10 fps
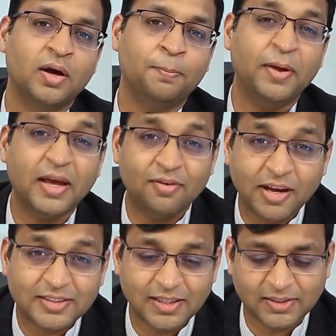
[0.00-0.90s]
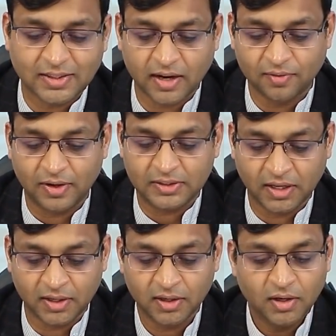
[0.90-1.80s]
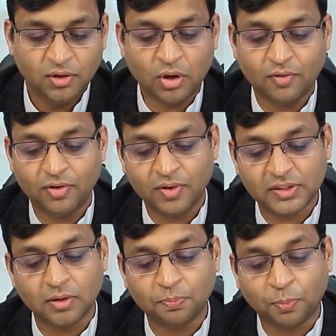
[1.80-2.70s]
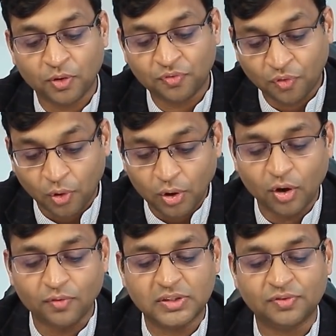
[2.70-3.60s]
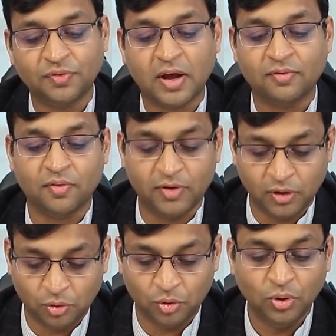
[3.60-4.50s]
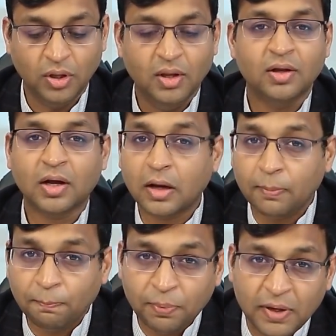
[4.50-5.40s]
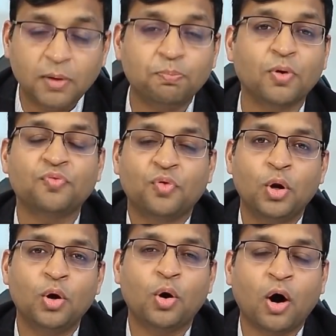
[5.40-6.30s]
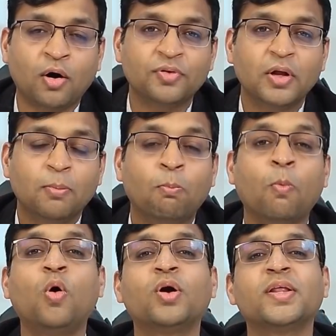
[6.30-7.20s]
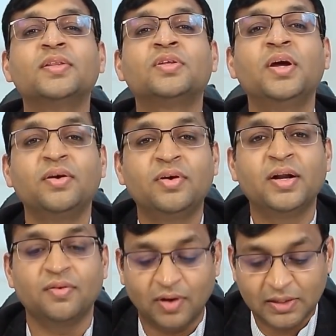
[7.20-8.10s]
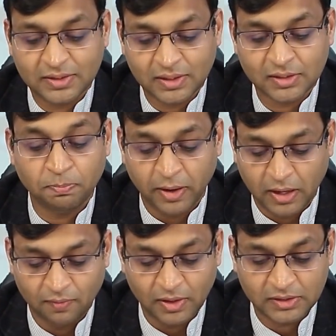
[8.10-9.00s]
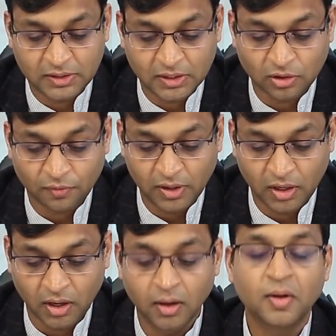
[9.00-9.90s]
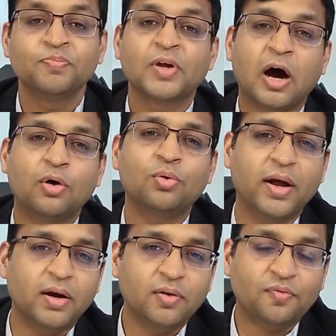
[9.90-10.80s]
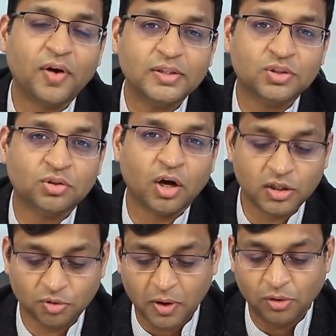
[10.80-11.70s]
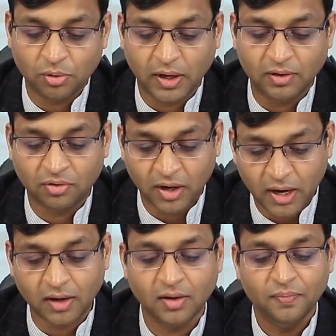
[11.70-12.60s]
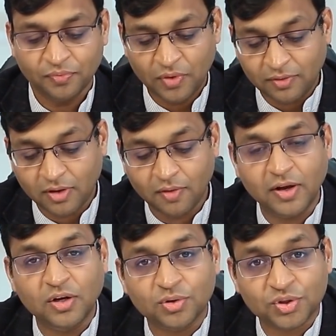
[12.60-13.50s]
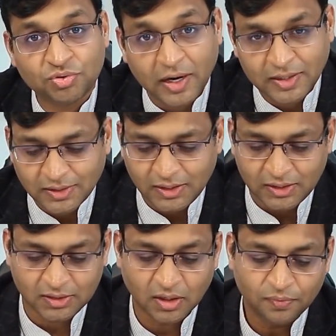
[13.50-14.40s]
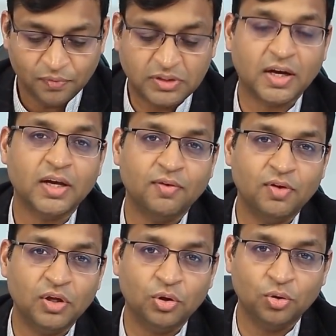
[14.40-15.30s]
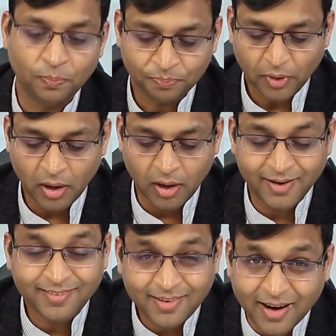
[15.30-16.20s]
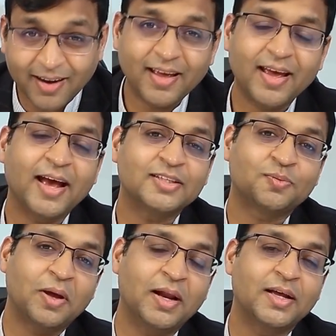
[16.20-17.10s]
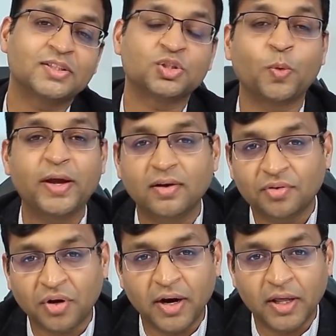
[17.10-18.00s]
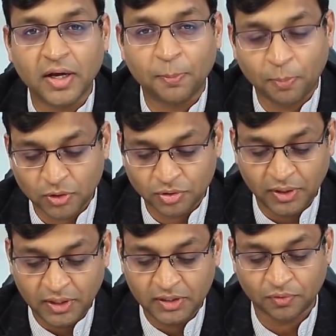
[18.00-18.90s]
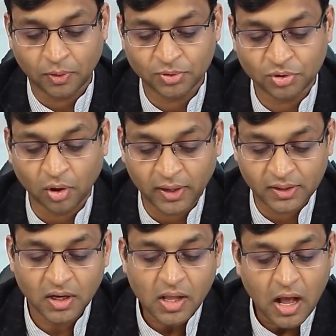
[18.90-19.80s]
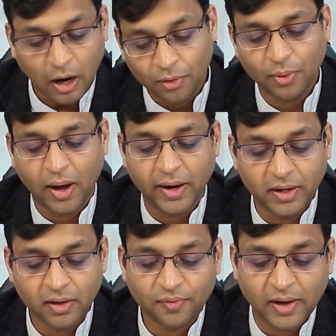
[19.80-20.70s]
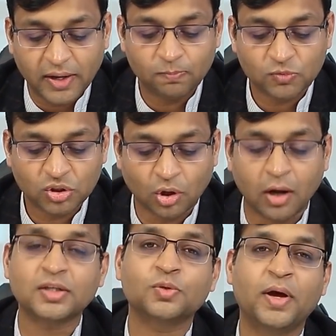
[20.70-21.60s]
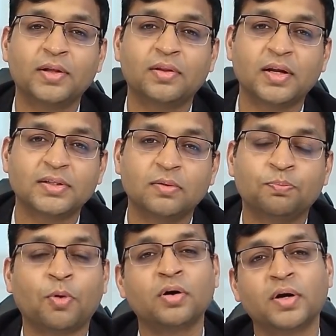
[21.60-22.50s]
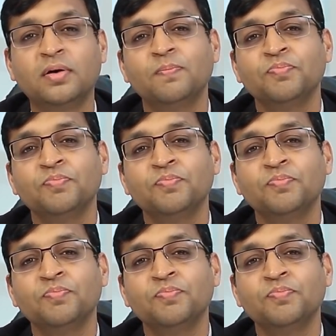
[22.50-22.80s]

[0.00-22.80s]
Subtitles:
big investors are investing? You have investment portfolio which we have given to you, a complete portfolio of more than 300 investors, big investors of India. How do you identify stocks where you can trade? We have given you strategies which are giving you intraday as well as swing trading opportunities from StockEdge. How do you identify stocks where there is important